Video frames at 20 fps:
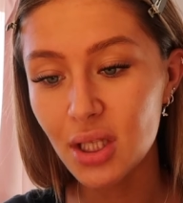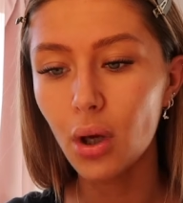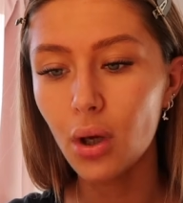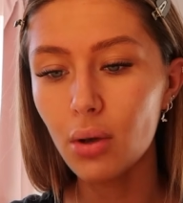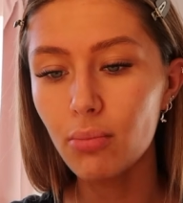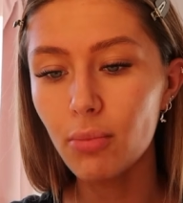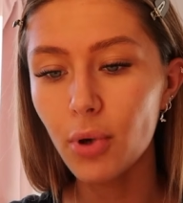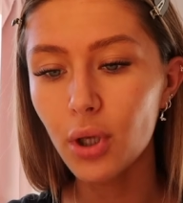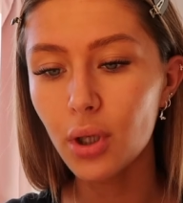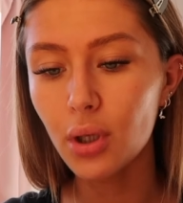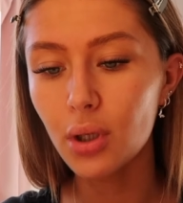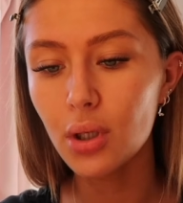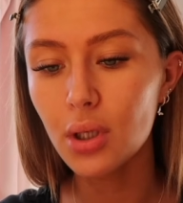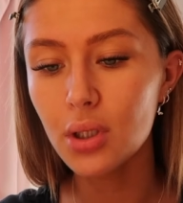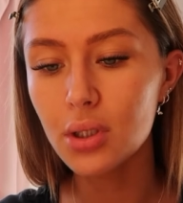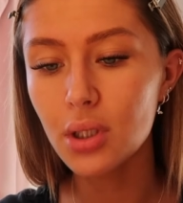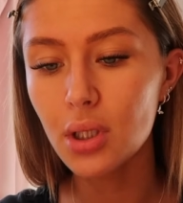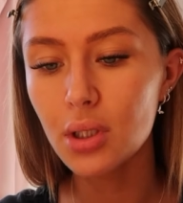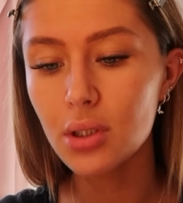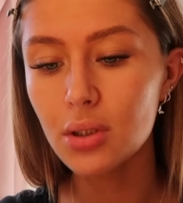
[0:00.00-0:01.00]
Oh my
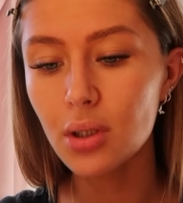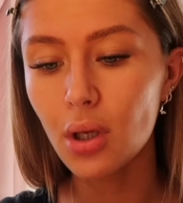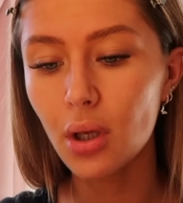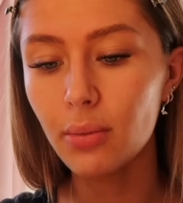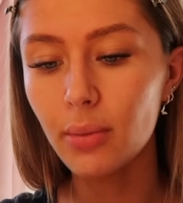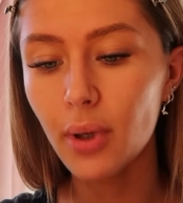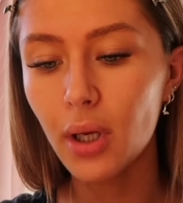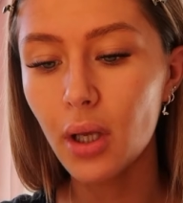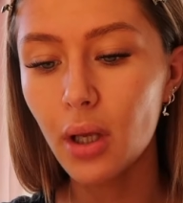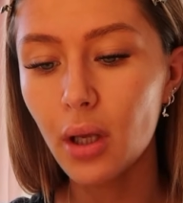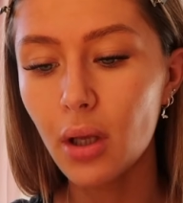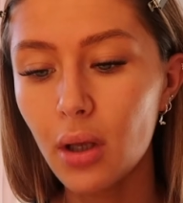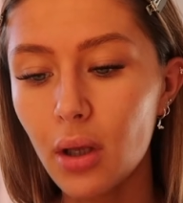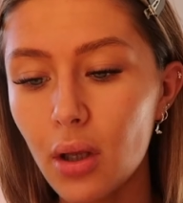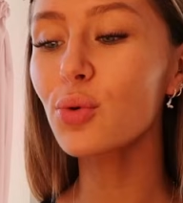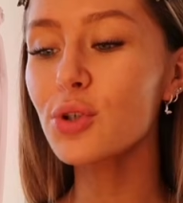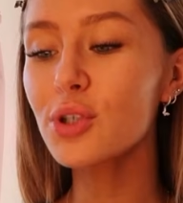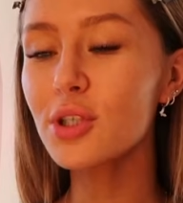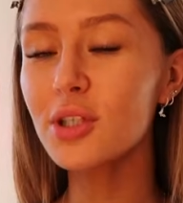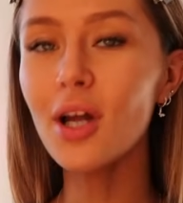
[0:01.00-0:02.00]
goodness, there's so many.
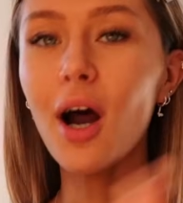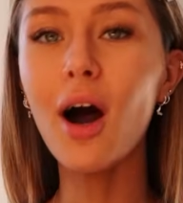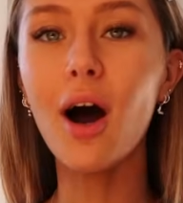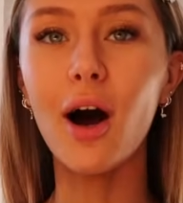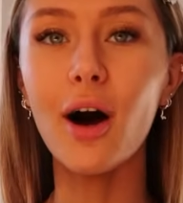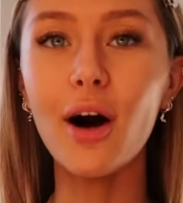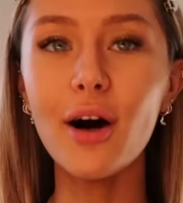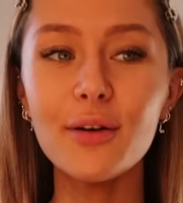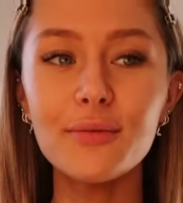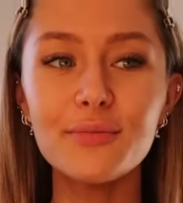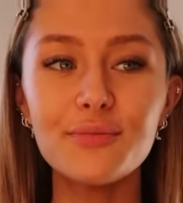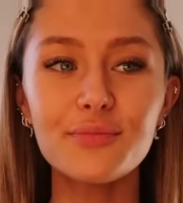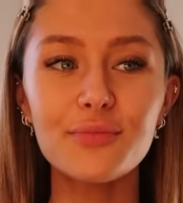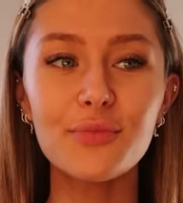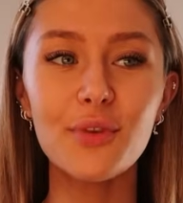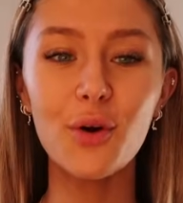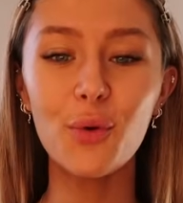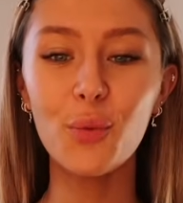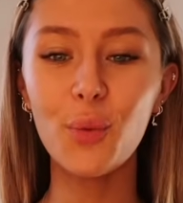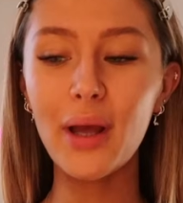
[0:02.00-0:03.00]
We'll start
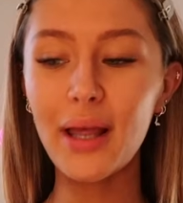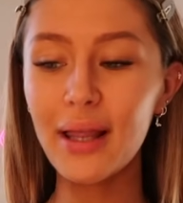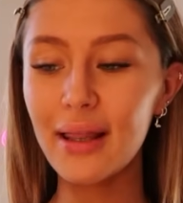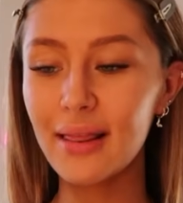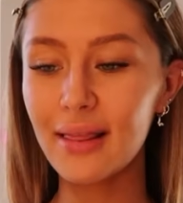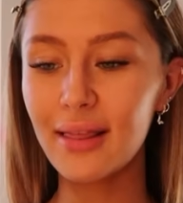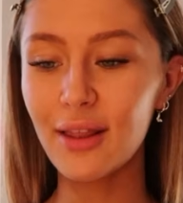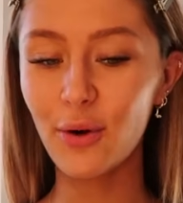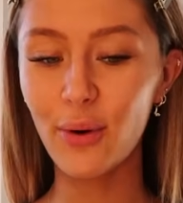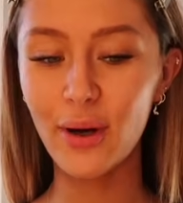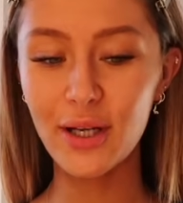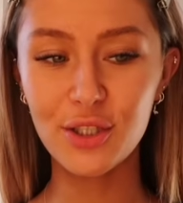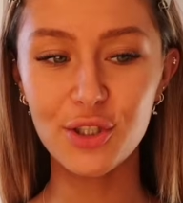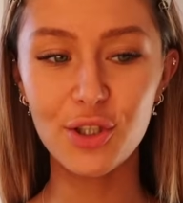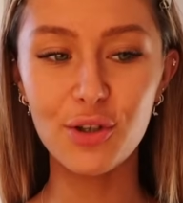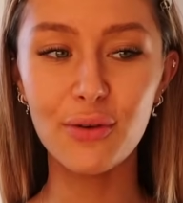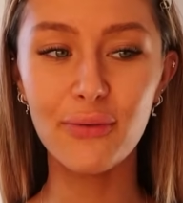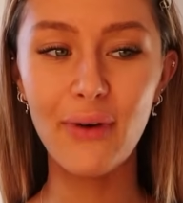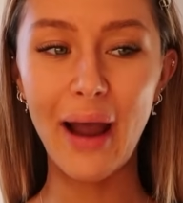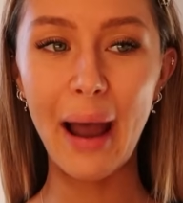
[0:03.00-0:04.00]
with the
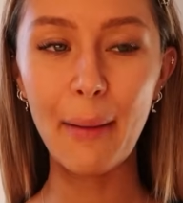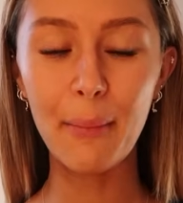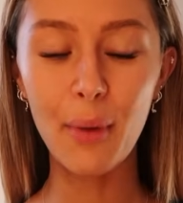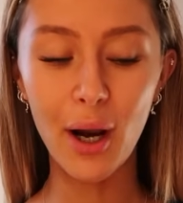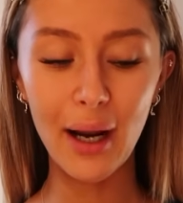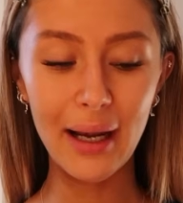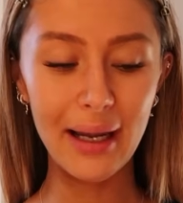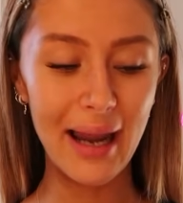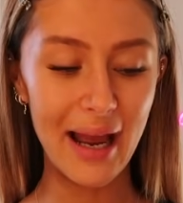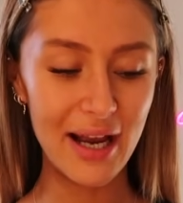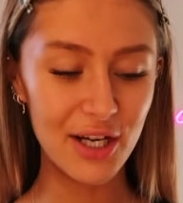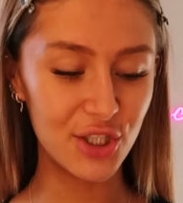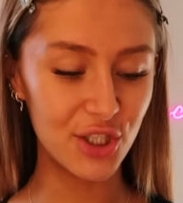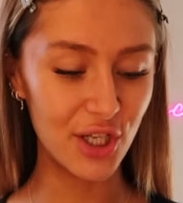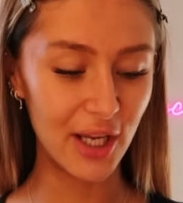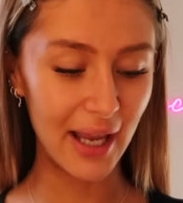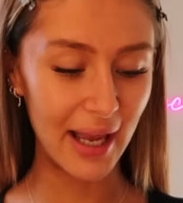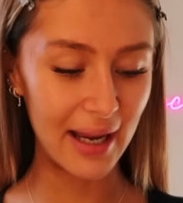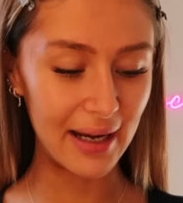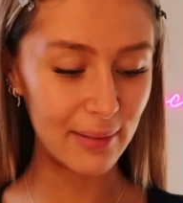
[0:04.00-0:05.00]
question of, am I
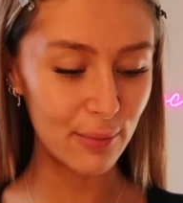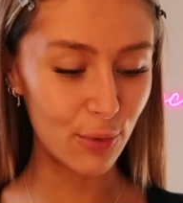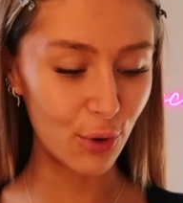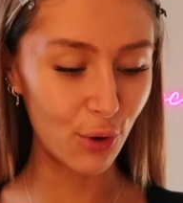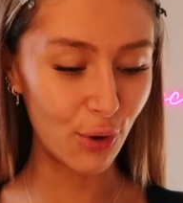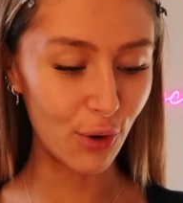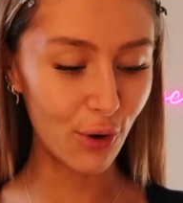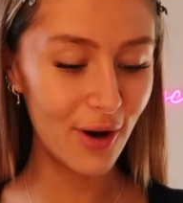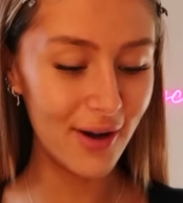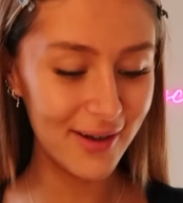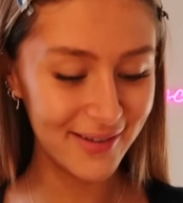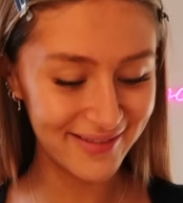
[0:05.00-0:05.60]
lashing anymore?